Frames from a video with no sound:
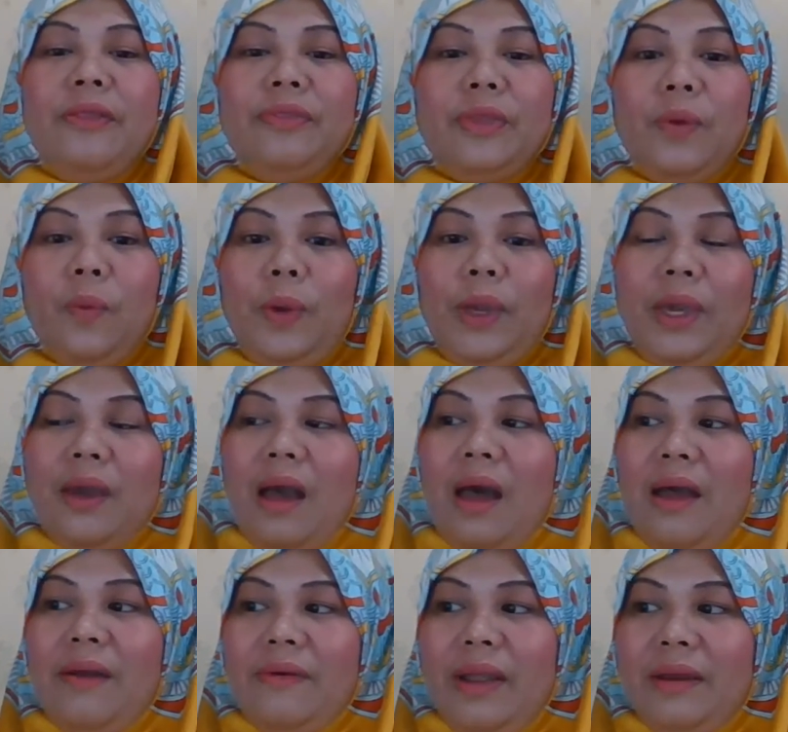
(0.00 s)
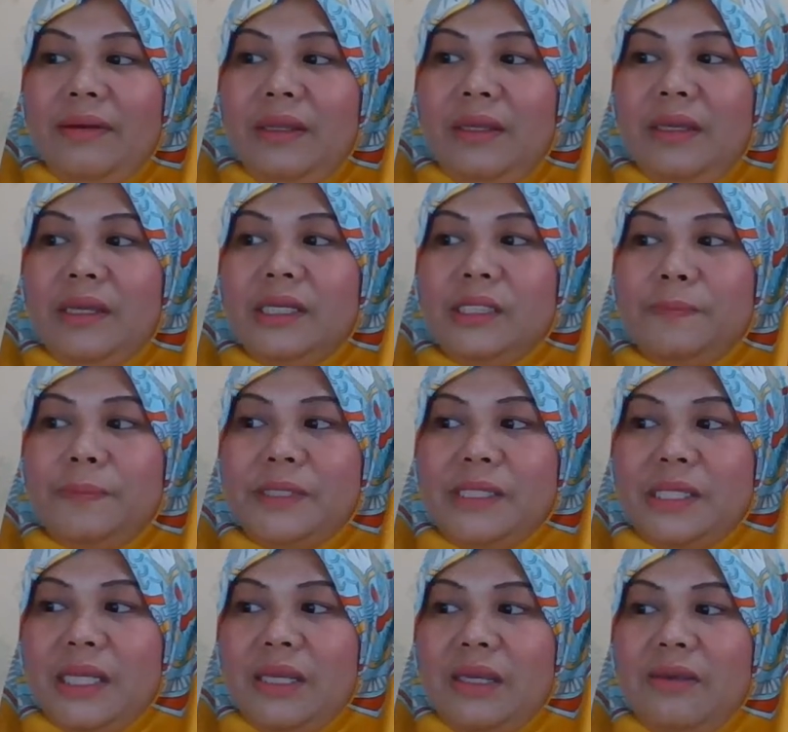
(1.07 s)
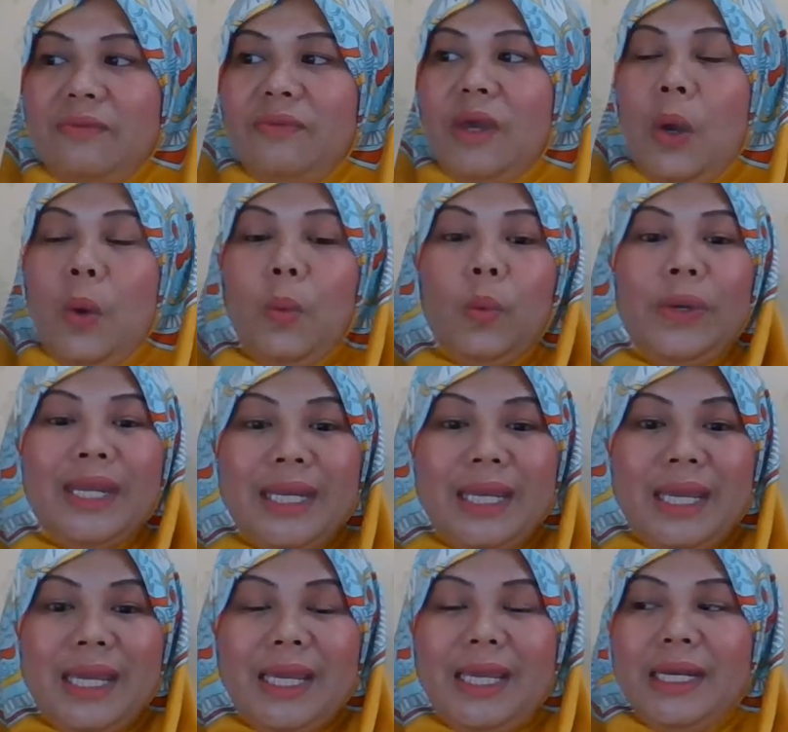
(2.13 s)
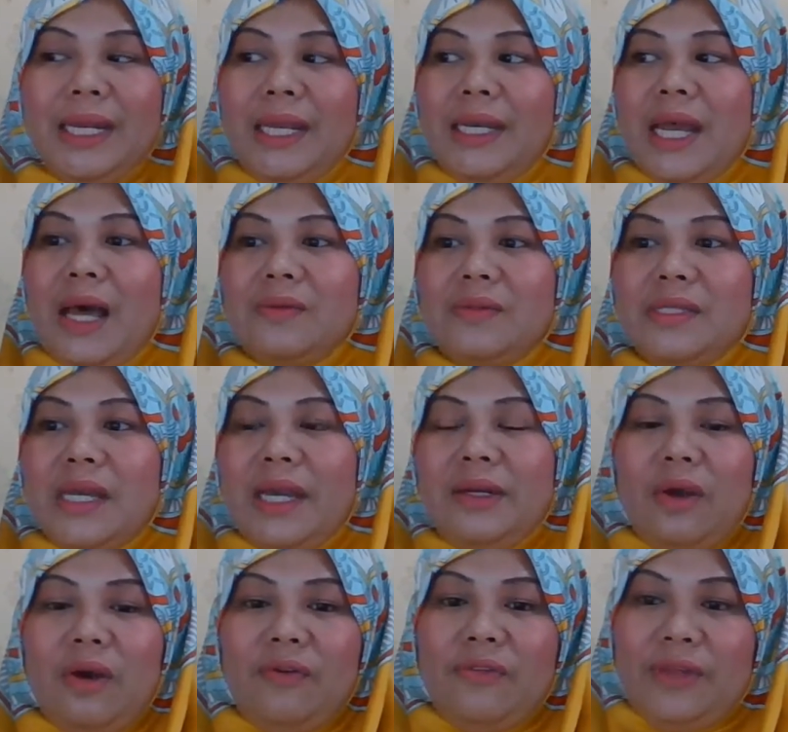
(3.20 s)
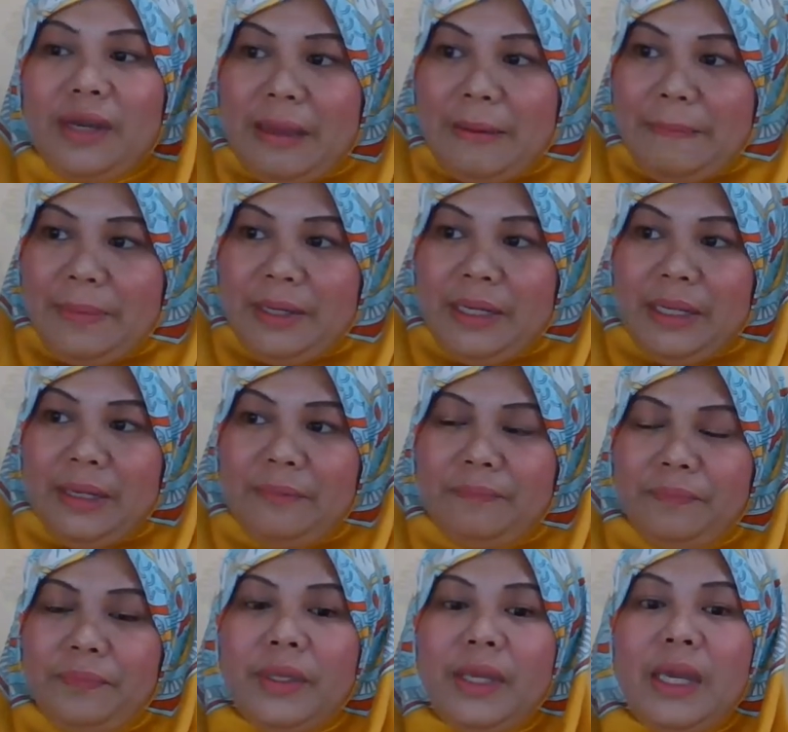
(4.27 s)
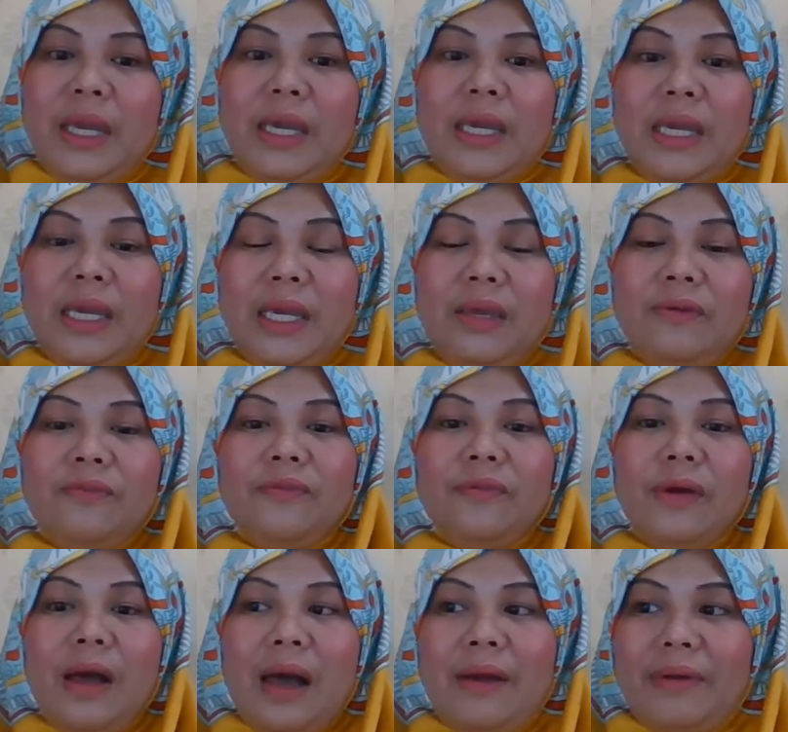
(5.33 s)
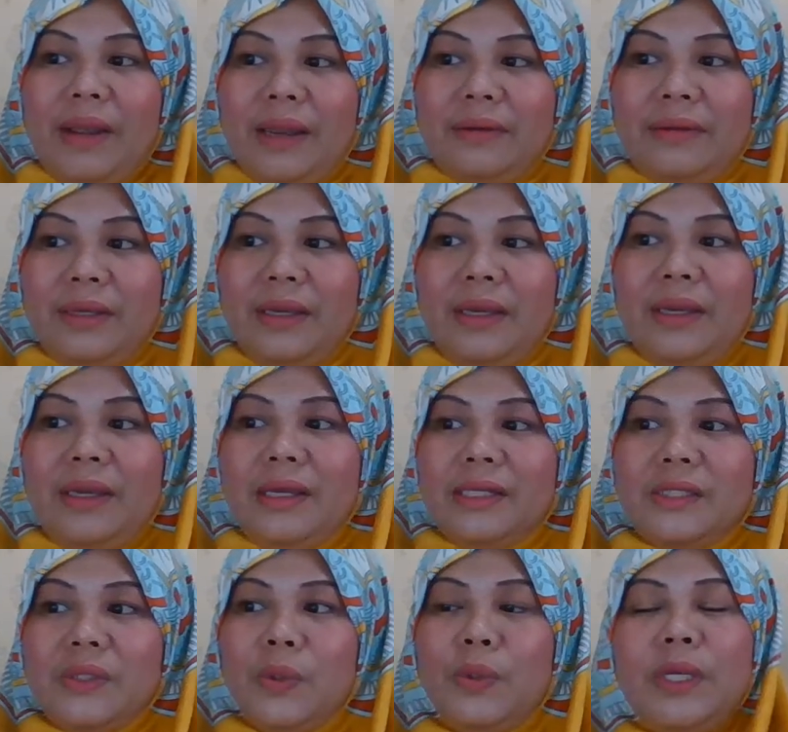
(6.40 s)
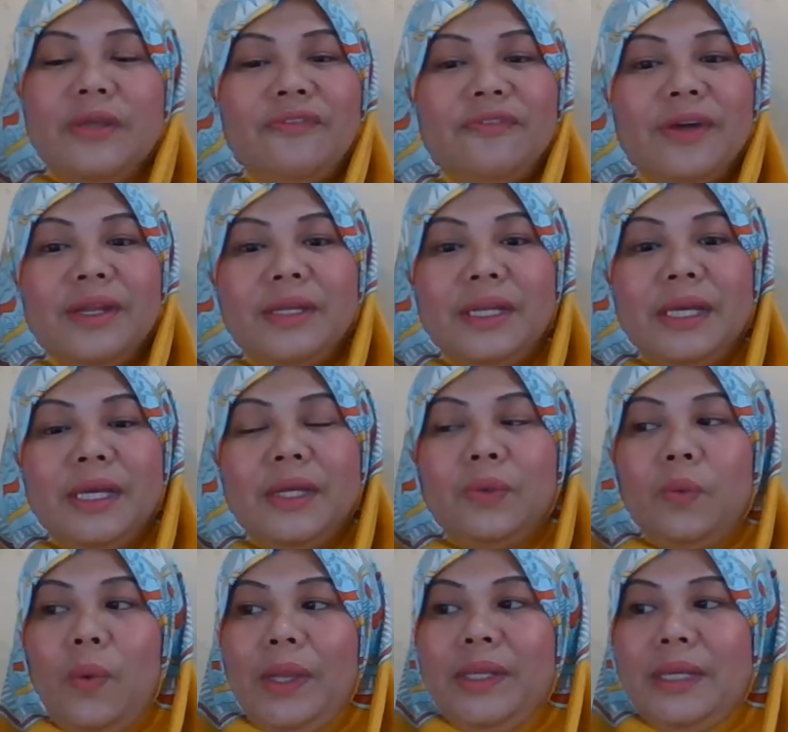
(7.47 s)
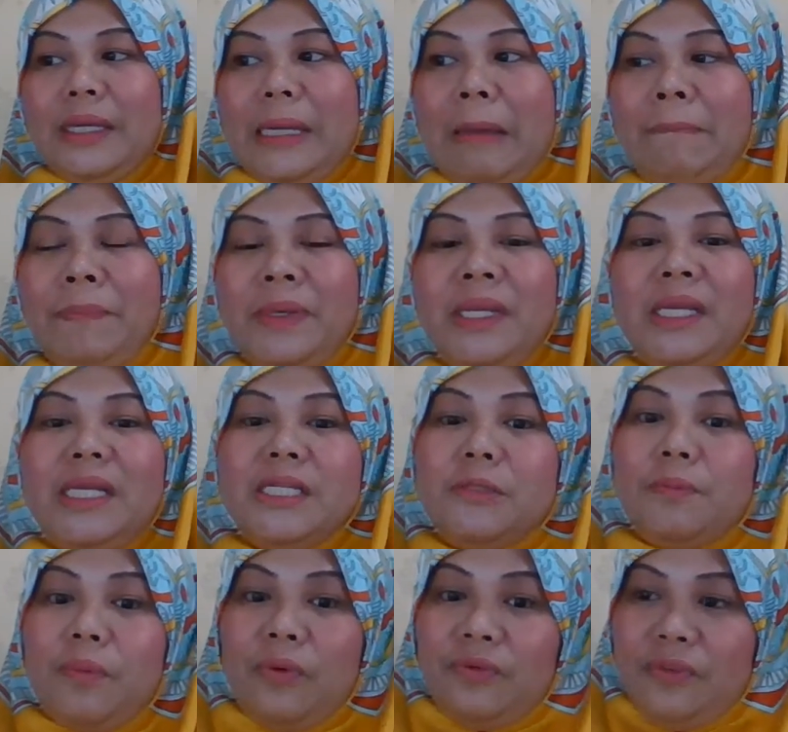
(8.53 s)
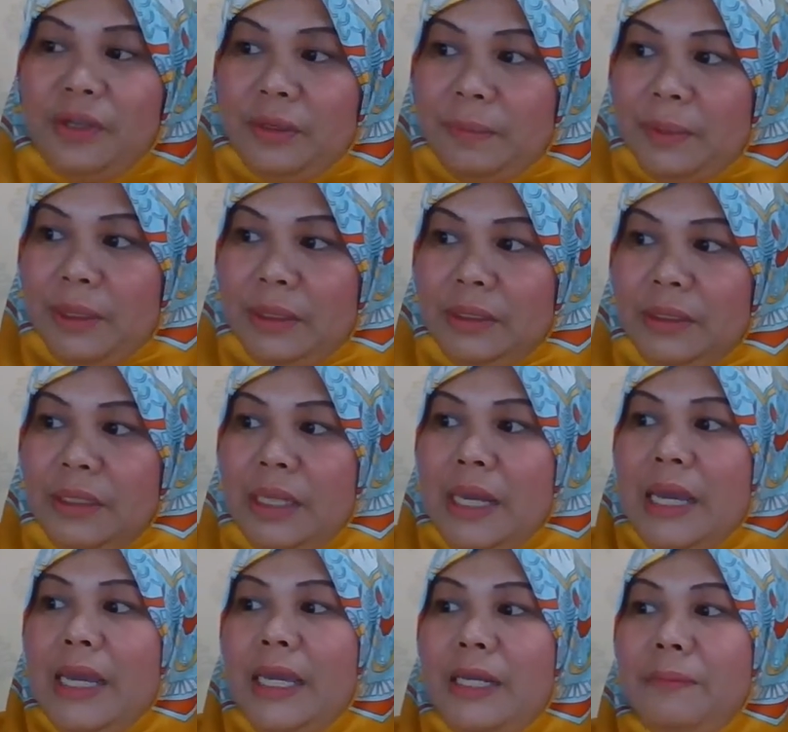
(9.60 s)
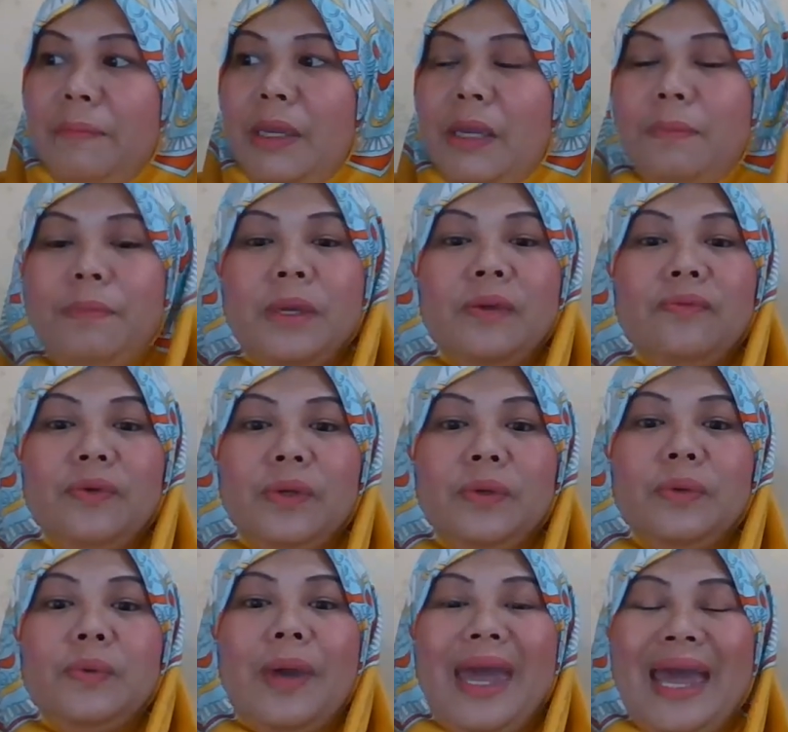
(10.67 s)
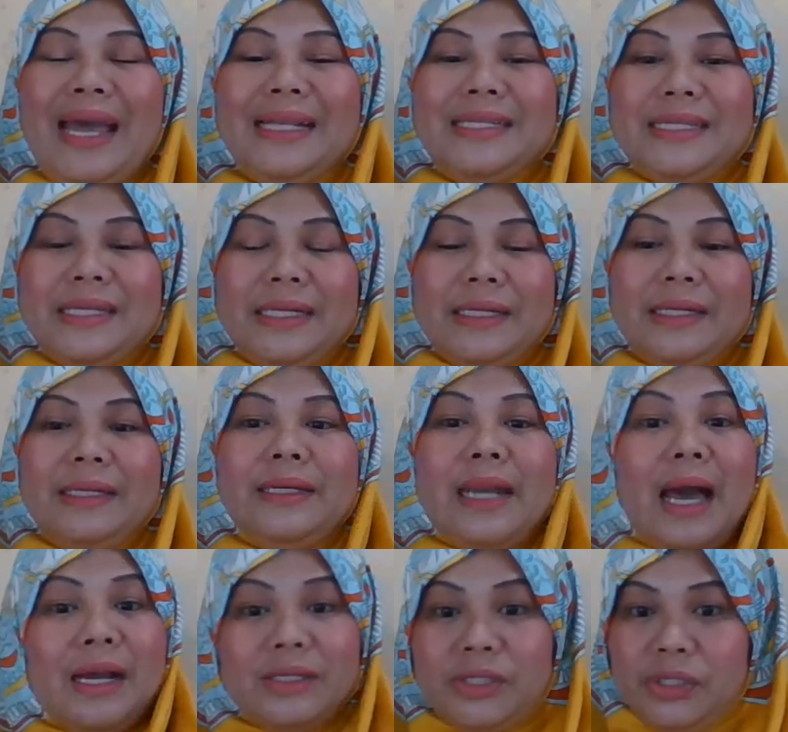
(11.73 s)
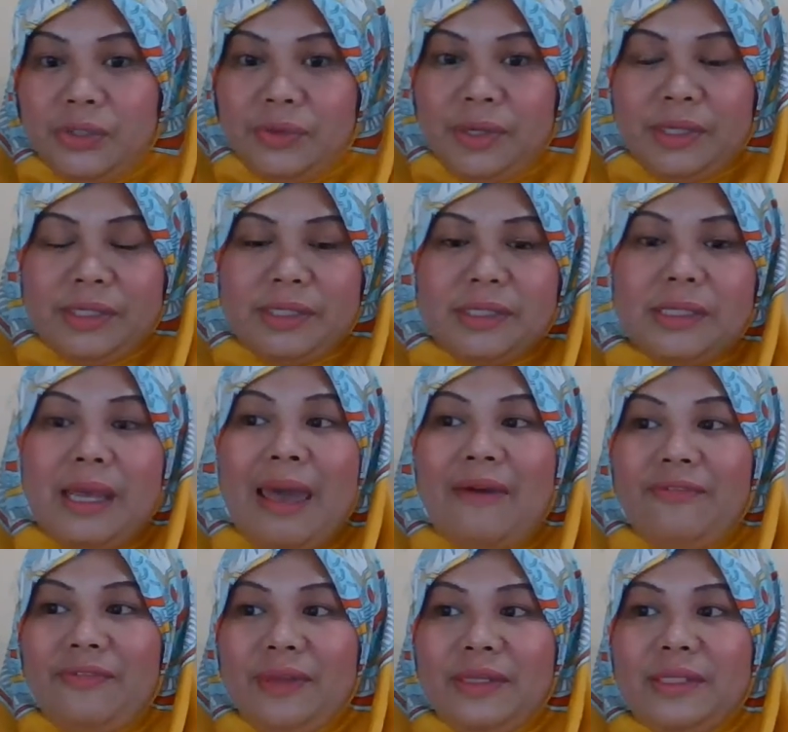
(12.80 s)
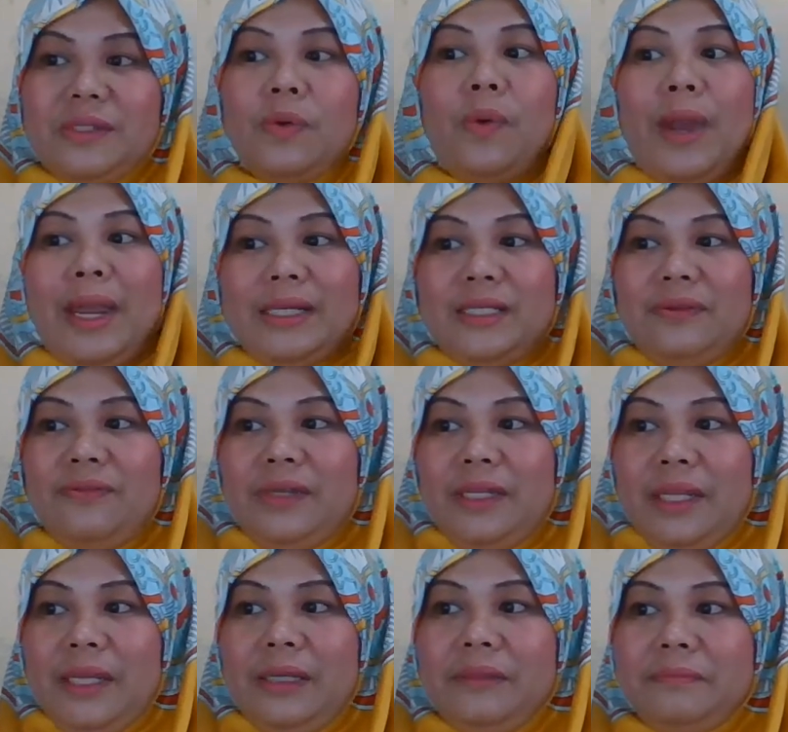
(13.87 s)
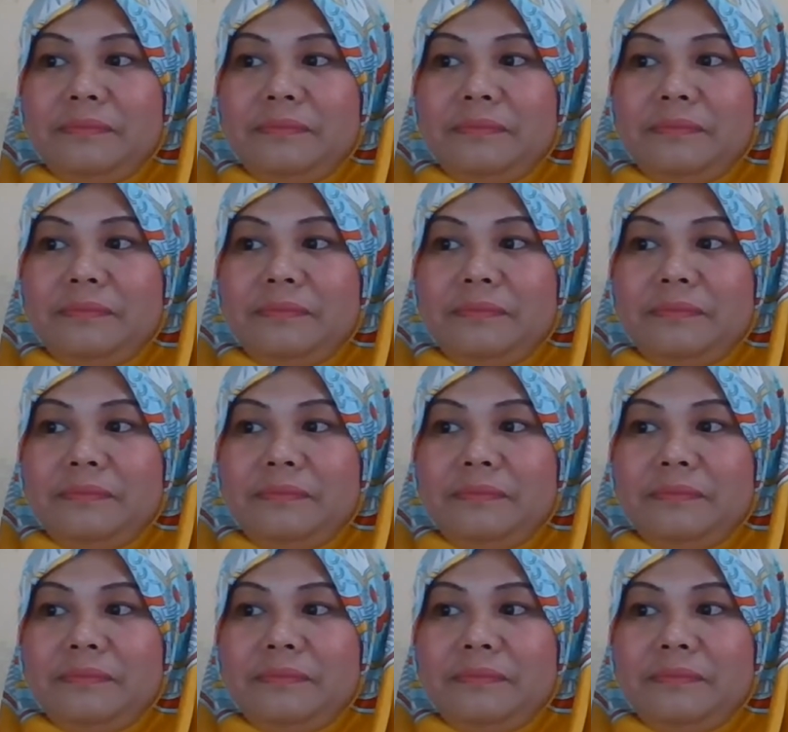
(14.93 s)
the way R&D is perceived within and outside of the company. If R&D is only funded when the company is profitable, it may be viewed as a luxurious effort or activity.